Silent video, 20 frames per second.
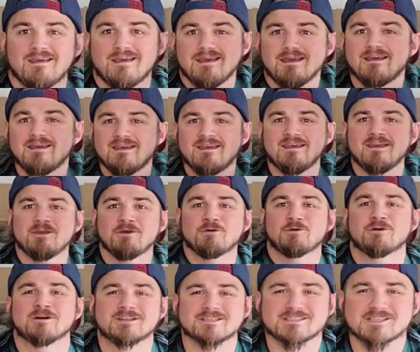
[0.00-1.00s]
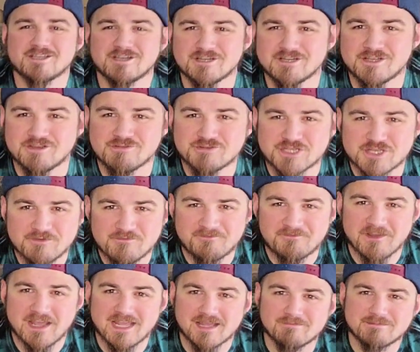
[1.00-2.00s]
Hey, what is good, YouTube
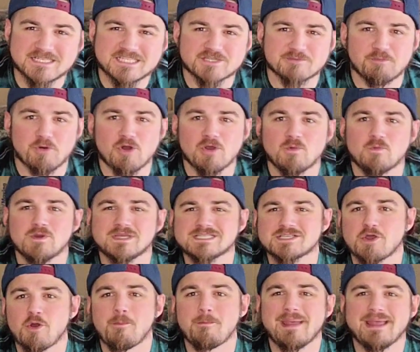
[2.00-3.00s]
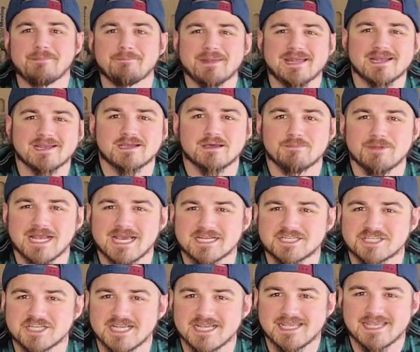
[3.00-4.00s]
fam? It's your boy Wisco Man coming
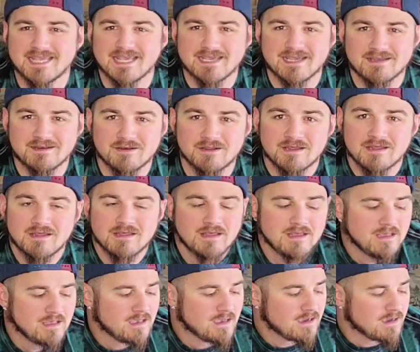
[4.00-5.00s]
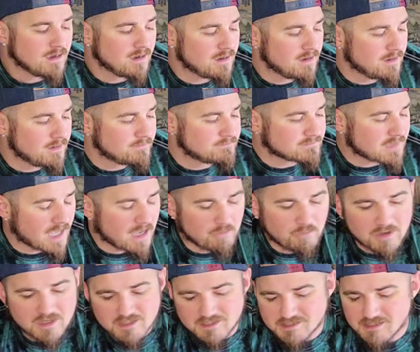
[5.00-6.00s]
at you again. I
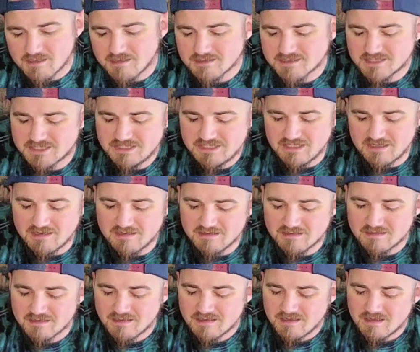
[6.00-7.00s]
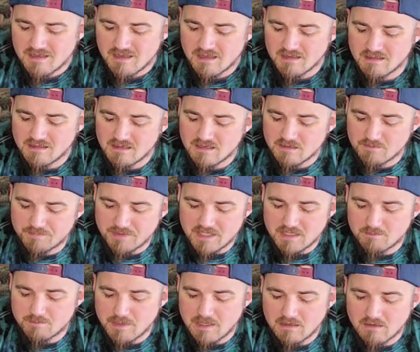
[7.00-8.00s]
want to talk to y'all a little bit
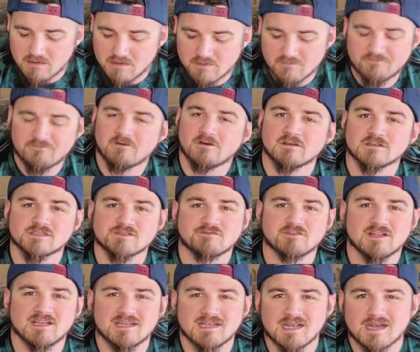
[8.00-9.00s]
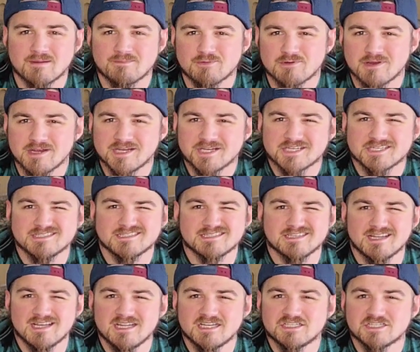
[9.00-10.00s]
about false flag operations
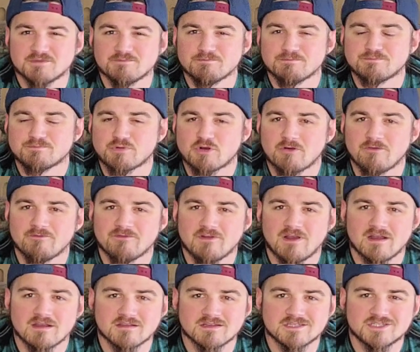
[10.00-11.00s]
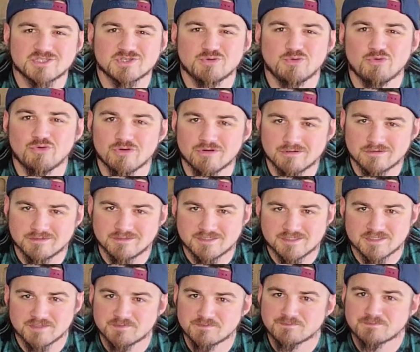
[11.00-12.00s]
and agent
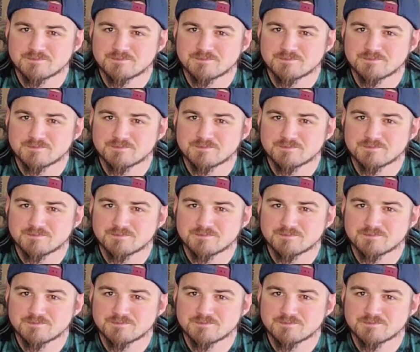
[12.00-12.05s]
provocateurs.